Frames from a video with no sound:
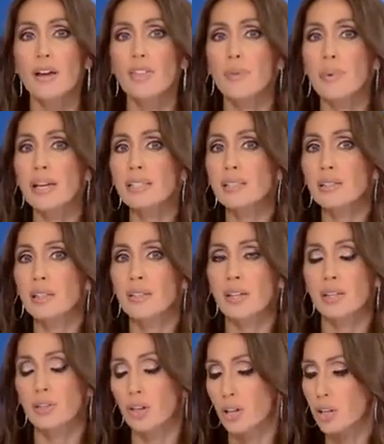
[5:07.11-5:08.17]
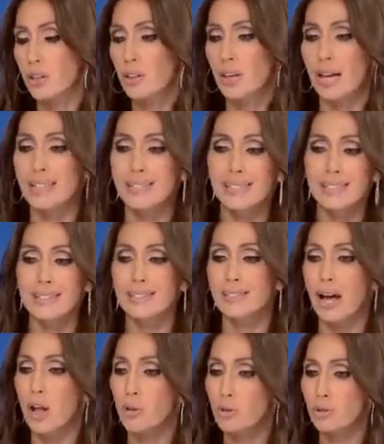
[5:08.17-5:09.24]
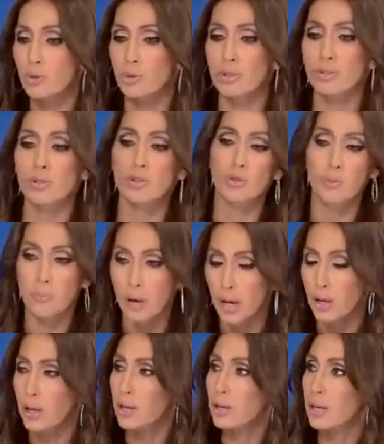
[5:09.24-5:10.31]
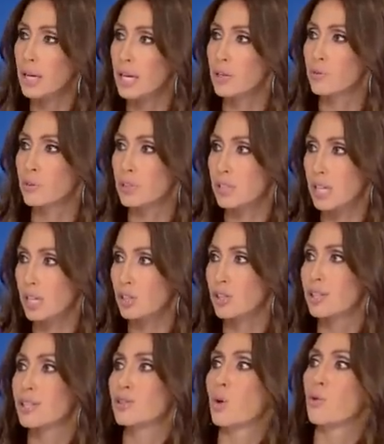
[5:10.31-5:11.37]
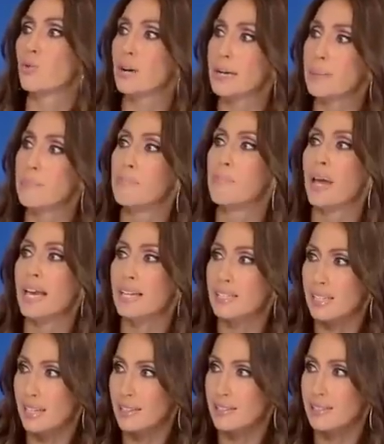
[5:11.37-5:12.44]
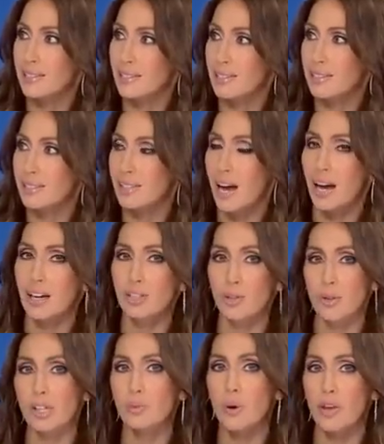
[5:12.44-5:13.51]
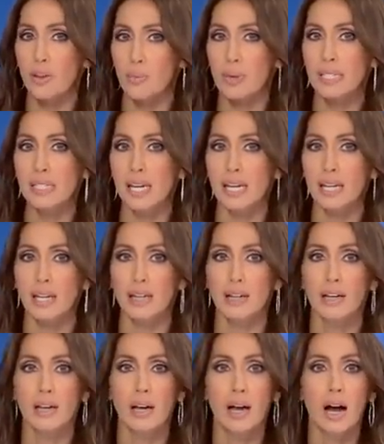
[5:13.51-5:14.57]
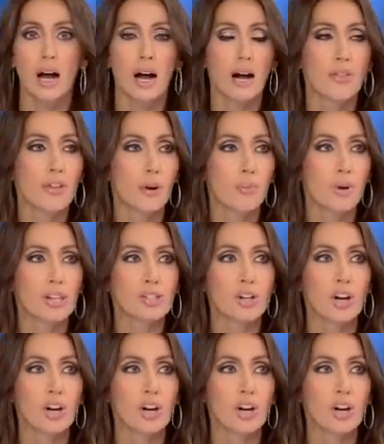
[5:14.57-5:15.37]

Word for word: They basically think, look, the idea that dollar stores do better in recession is already yeah. baked into the oh, stock. Okay. So that's why they're maintaining uh, their price